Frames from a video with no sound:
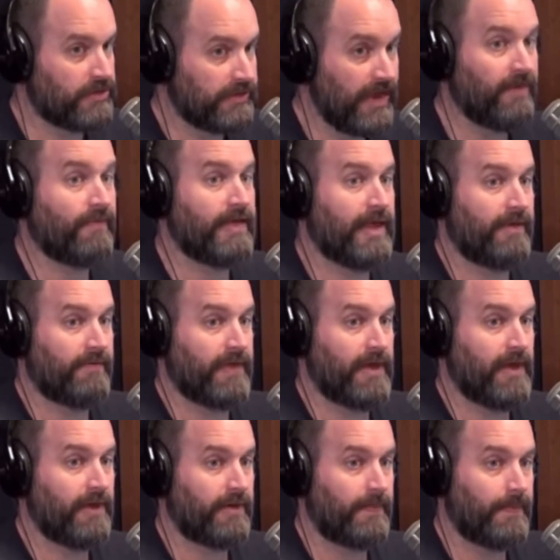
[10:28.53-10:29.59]
Definitely have
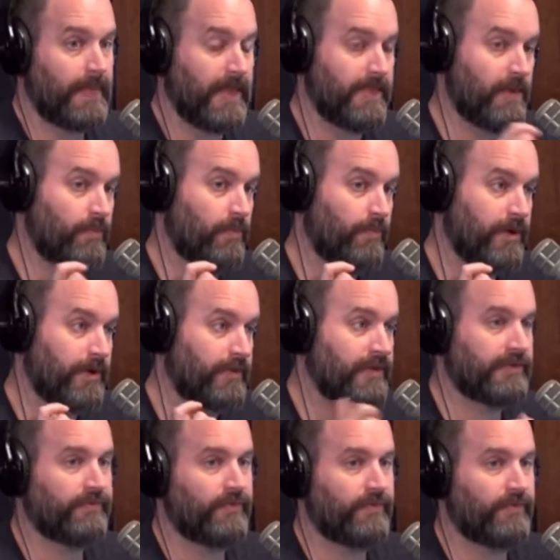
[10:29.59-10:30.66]
that, and then we'll bring you
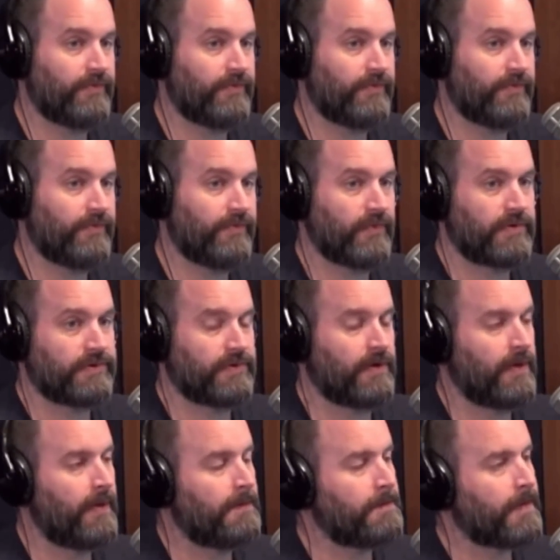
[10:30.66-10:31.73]
this. went with me there. It's No,
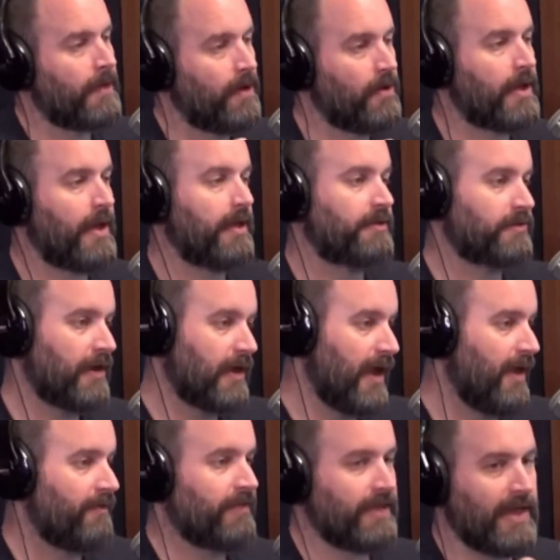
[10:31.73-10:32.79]
all, no. yeah. Okay, so I
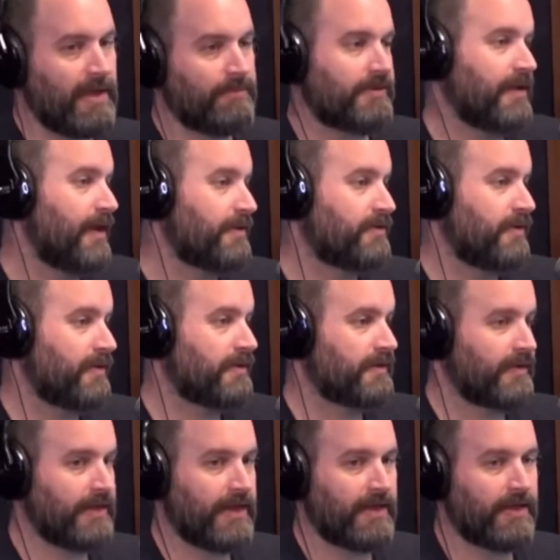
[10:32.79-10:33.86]
have the appetizer,
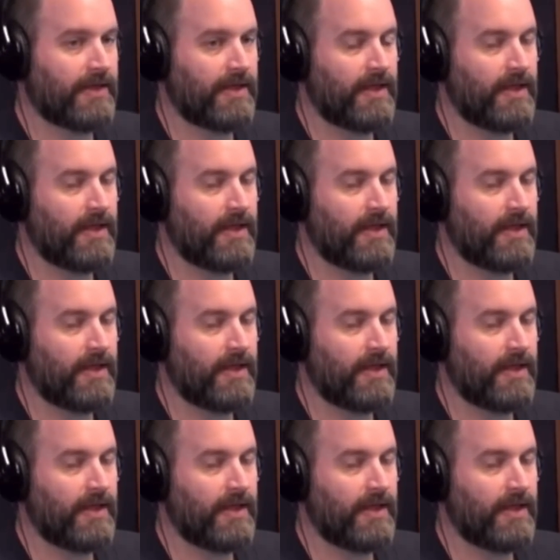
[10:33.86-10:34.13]
this and that.